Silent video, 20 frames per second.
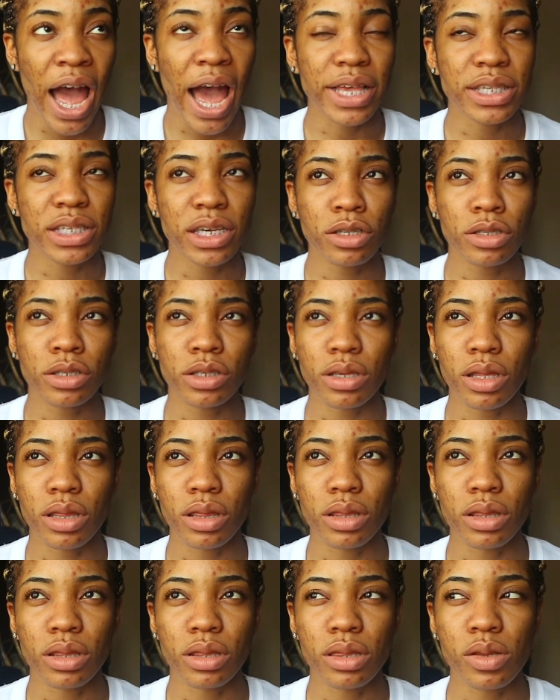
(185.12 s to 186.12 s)
I sent
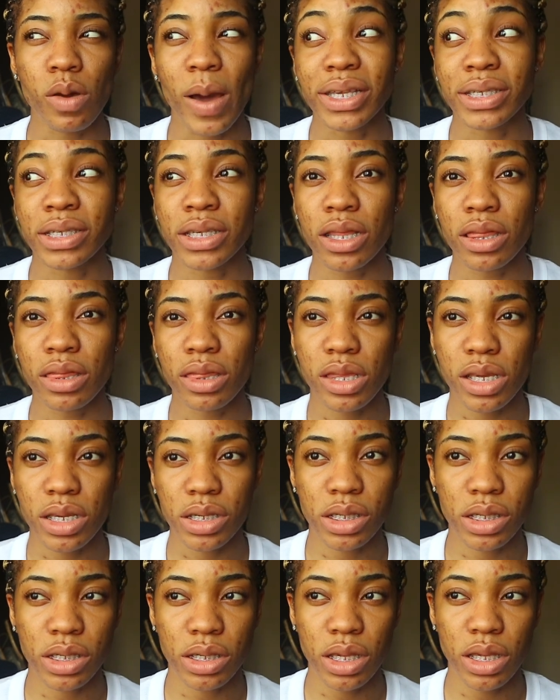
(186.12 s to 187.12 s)

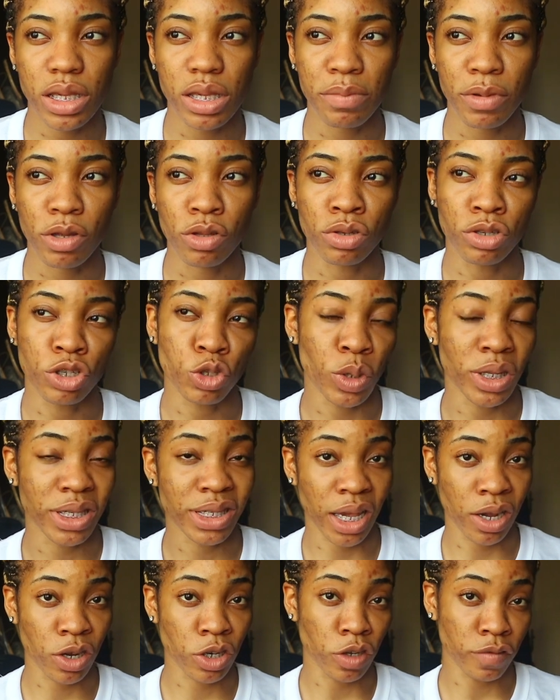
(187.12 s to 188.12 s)
this email on the
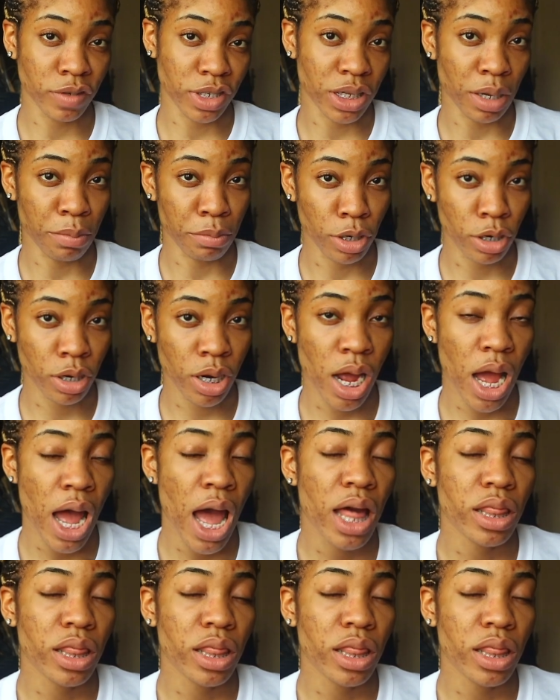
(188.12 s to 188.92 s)
22nd of December,